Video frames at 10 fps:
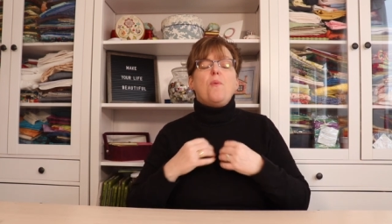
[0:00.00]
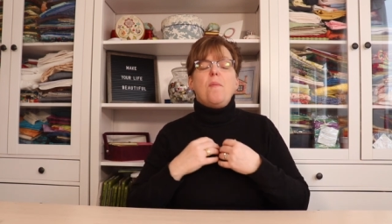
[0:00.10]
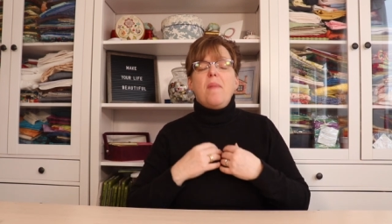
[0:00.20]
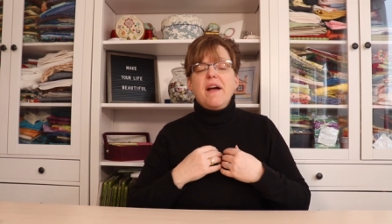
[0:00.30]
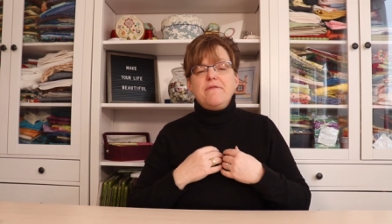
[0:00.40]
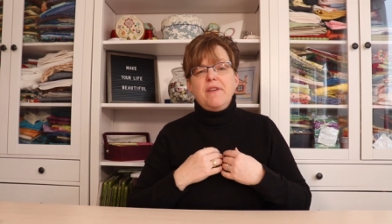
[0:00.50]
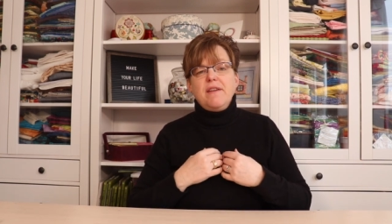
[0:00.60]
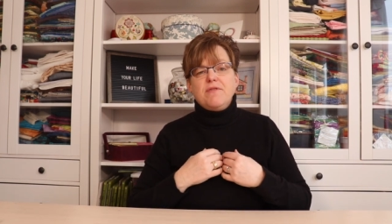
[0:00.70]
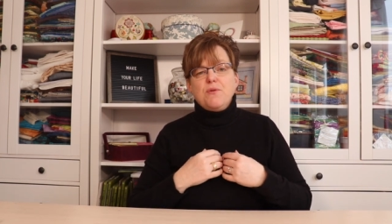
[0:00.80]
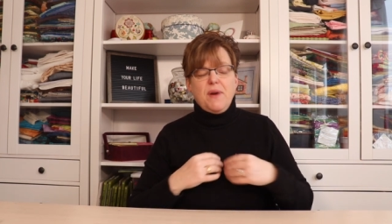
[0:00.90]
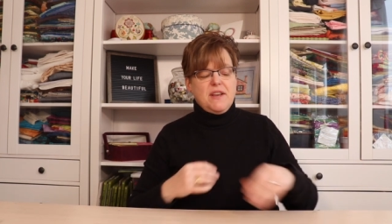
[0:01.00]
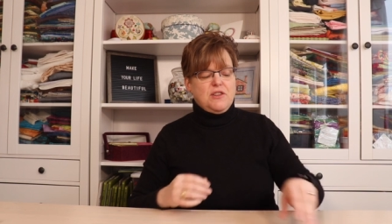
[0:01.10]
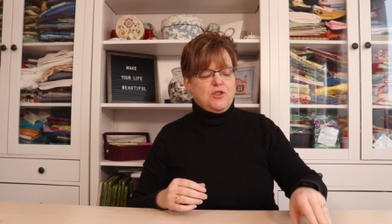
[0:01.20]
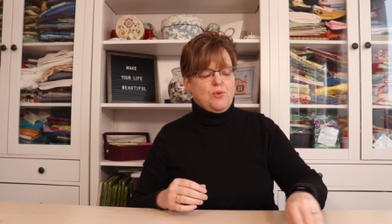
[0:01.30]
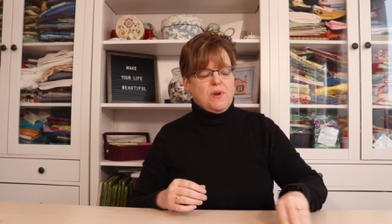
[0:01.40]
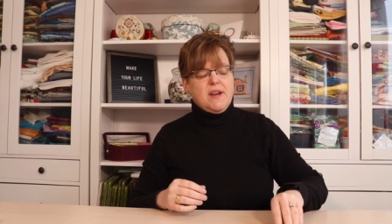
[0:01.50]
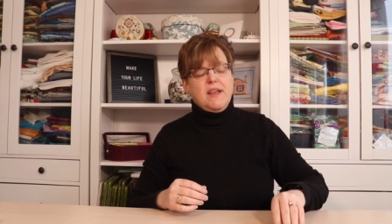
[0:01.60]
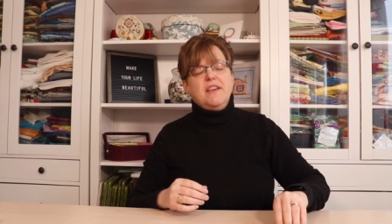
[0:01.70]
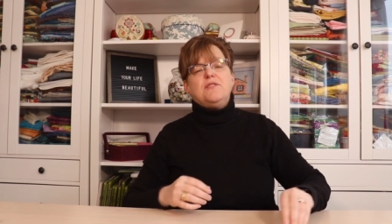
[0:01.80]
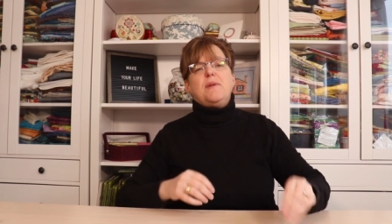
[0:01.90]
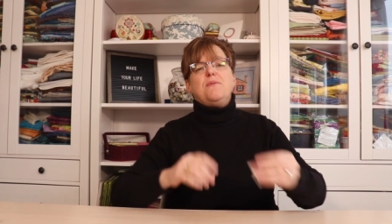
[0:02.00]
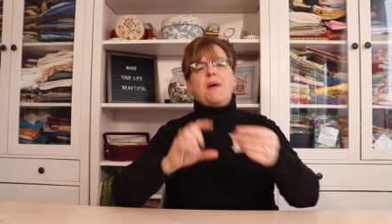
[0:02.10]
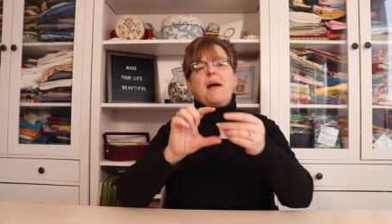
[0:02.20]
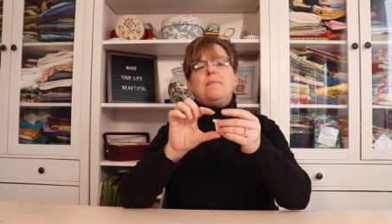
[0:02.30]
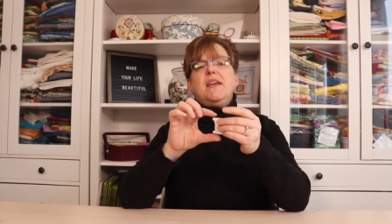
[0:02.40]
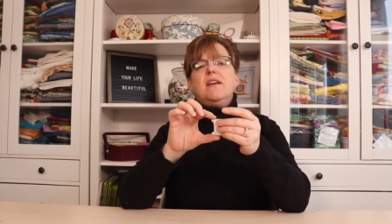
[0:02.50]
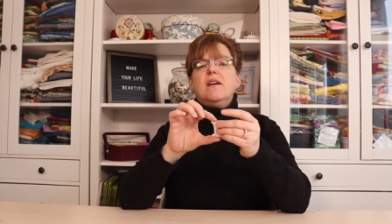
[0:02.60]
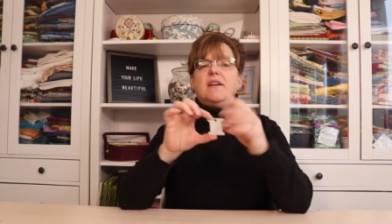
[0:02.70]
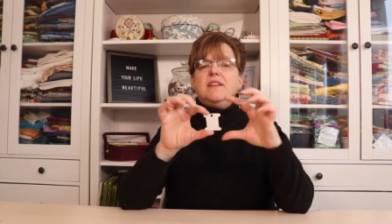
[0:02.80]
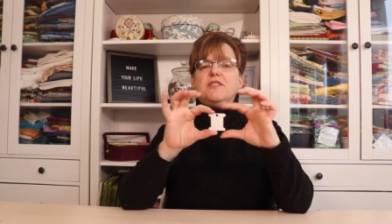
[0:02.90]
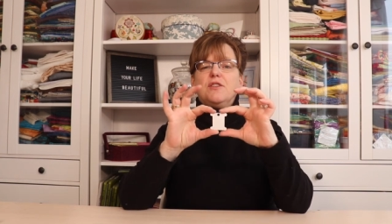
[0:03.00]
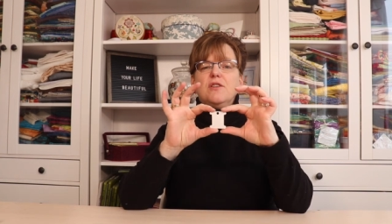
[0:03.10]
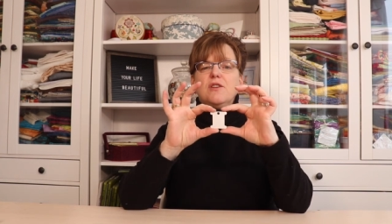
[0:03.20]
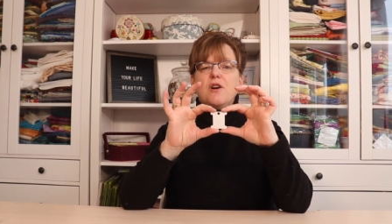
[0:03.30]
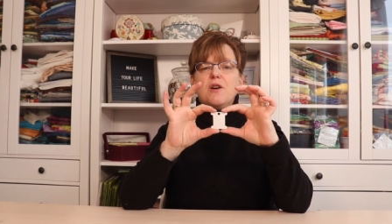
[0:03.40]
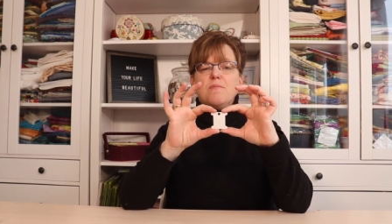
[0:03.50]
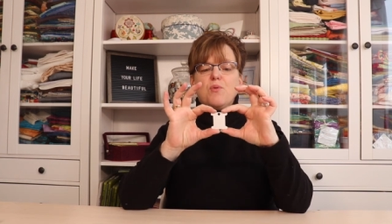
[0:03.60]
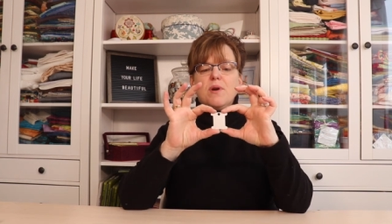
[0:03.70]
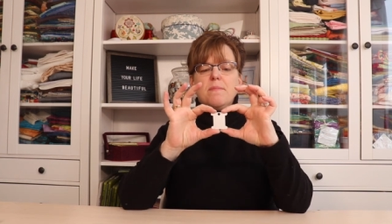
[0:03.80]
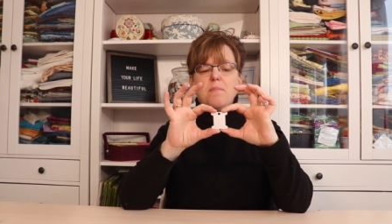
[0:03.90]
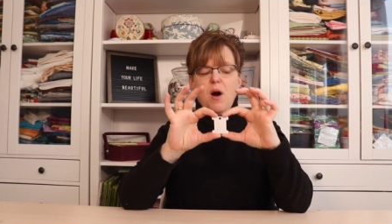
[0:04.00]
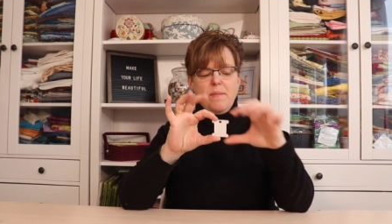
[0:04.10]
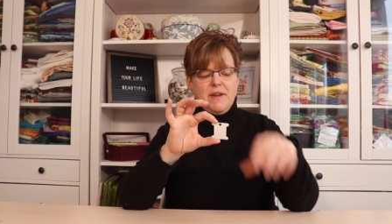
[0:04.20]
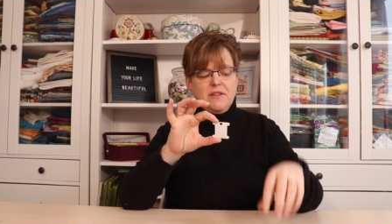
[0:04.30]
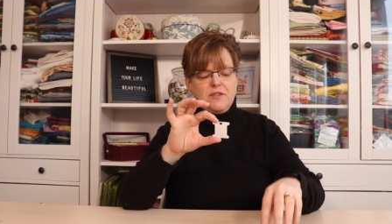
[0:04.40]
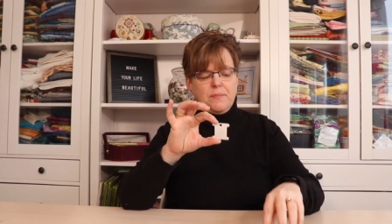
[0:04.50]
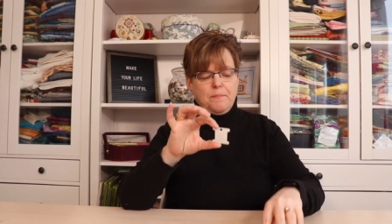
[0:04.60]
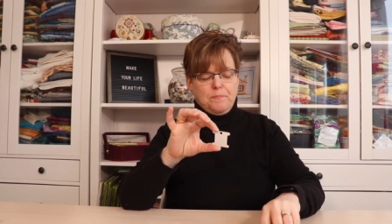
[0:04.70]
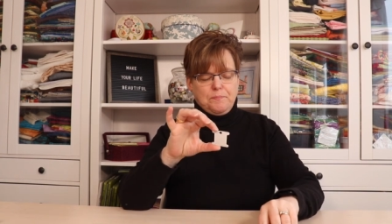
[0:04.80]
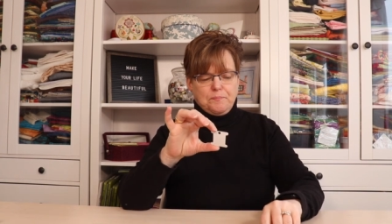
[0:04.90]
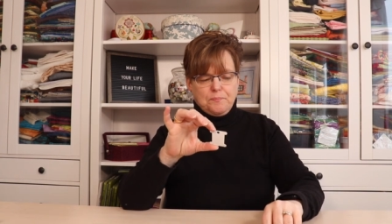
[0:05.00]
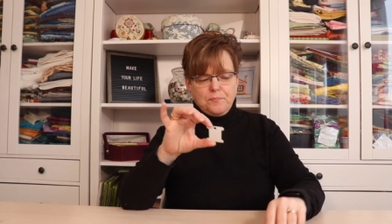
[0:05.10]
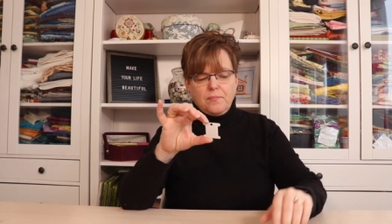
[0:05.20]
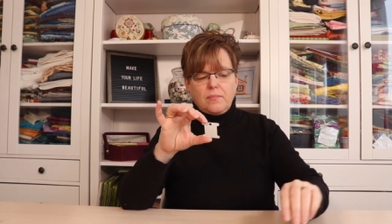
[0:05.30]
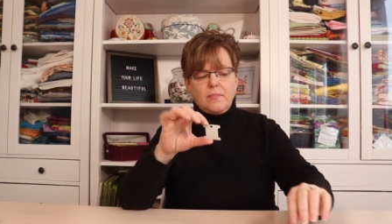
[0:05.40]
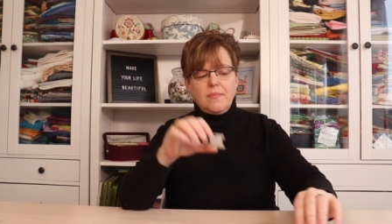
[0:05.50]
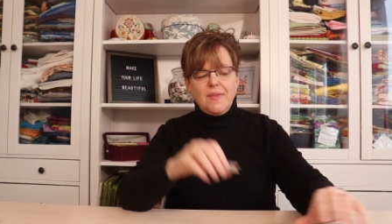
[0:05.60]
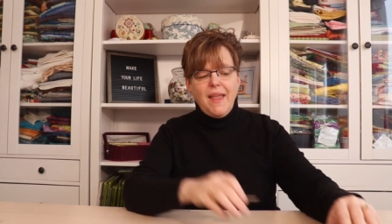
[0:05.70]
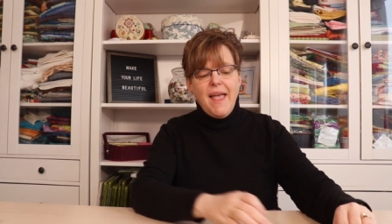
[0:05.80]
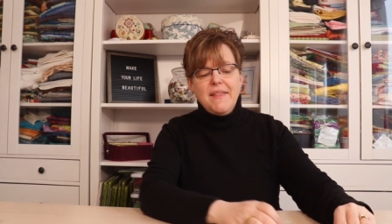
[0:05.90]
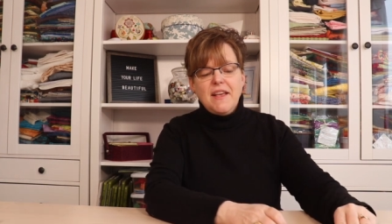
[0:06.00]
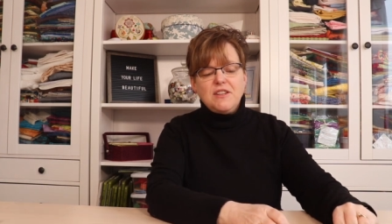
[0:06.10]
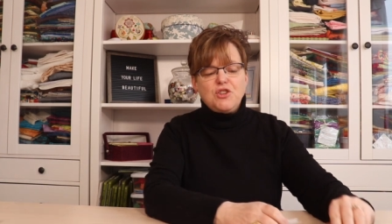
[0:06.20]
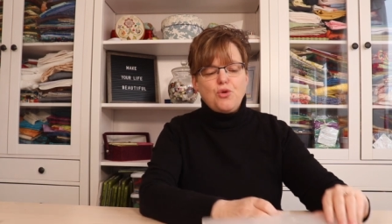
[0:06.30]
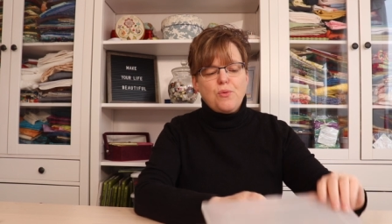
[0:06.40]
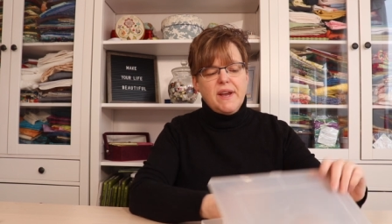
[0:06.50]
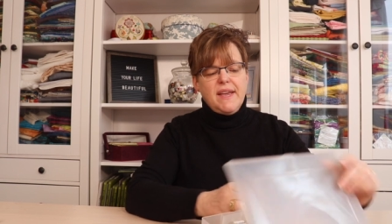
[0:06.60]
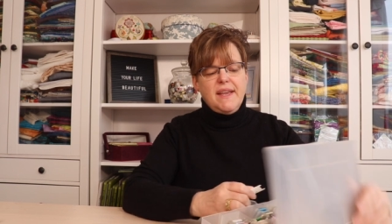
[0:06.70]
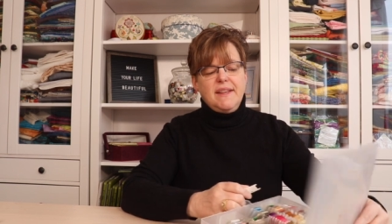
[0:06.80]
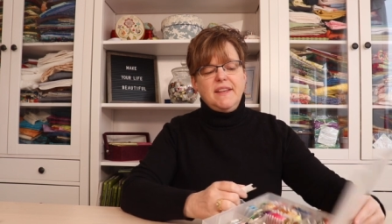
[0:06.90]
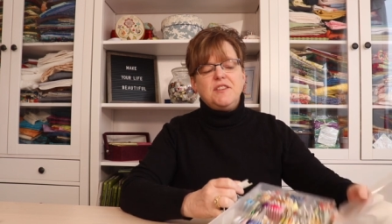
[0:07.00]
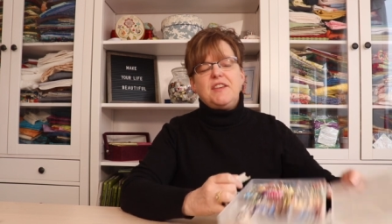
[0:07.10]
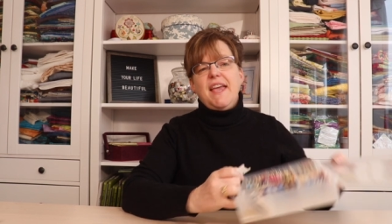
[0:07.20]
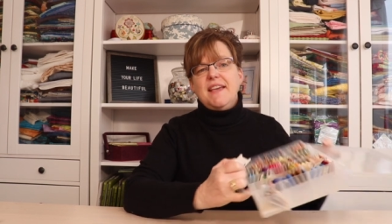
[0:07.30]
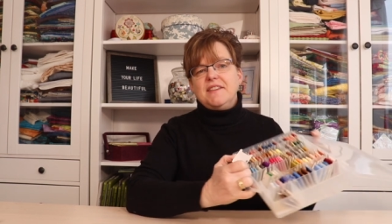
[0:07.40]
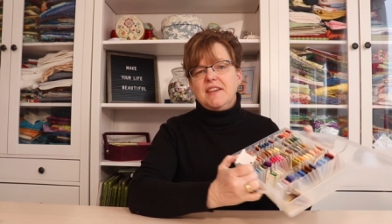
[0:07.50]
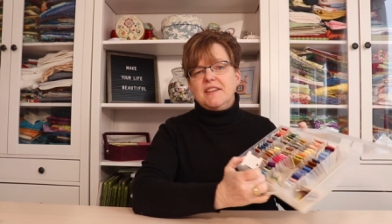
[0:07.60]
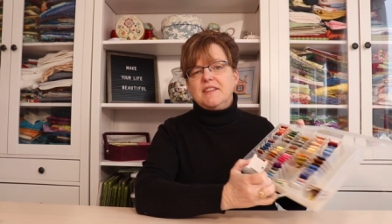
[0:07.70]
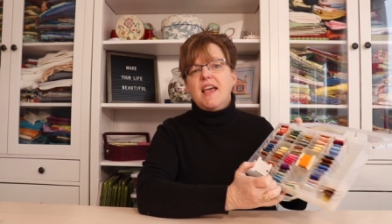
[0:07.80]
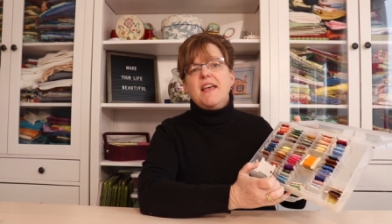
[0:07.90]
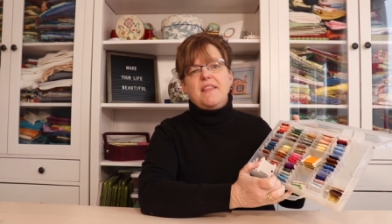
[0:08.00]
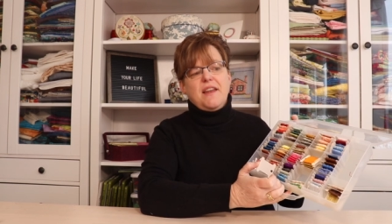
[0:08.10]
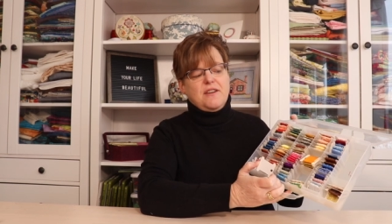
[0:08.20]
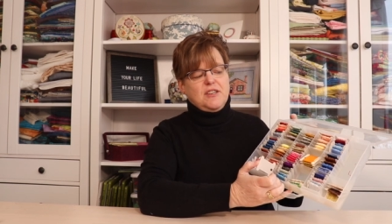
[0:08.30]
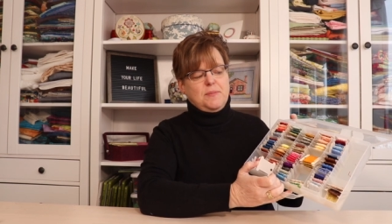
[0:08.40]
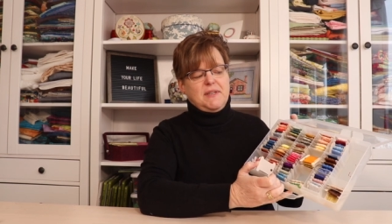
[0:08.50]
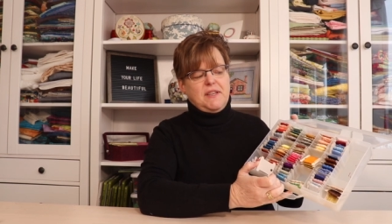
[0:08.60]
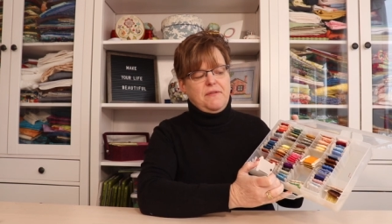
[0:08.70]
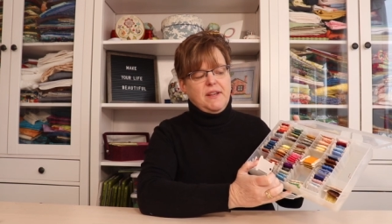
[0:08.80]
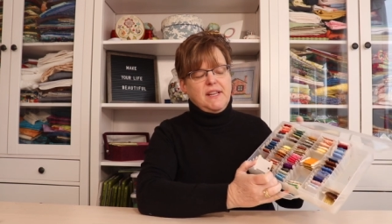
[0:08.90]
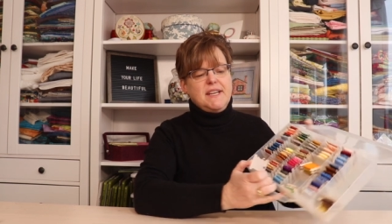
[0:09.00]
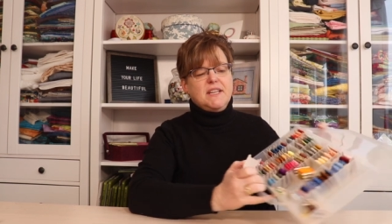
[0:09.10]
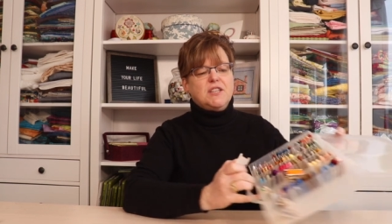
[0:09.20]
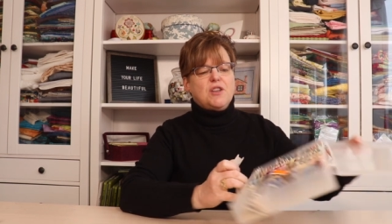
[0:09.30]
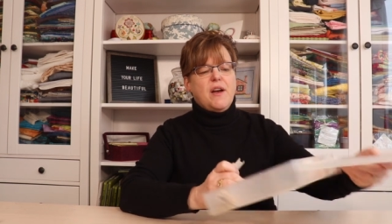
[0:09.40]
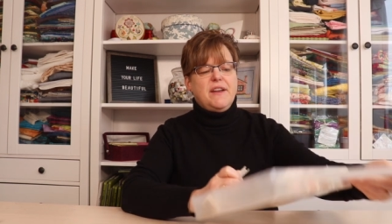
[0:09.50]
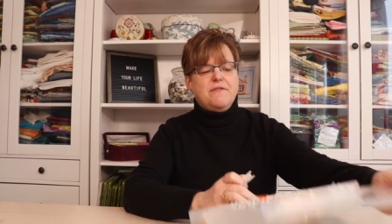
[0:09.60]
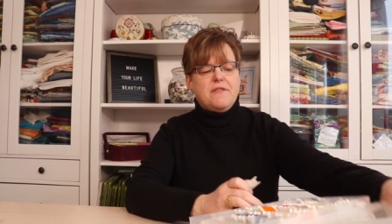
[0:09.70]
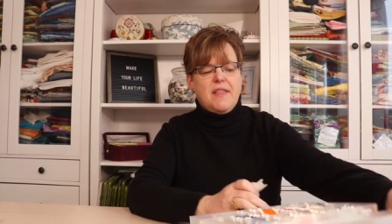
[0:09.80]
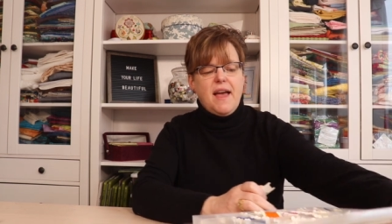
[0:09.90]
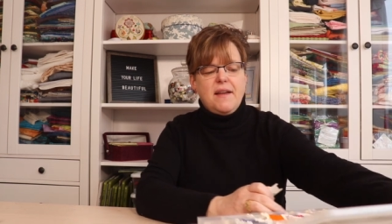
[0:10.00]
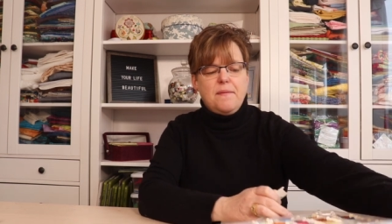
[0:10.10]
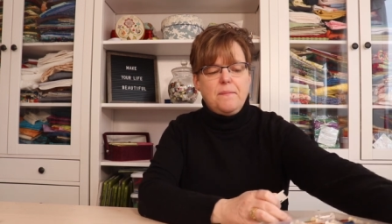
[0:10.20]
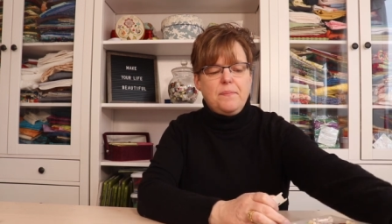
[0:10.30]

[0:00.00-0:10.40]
Well, my favorite way to store it is by wrapping it on these little cardboard bobbins and then storing it in these cases that are specifically designed for that.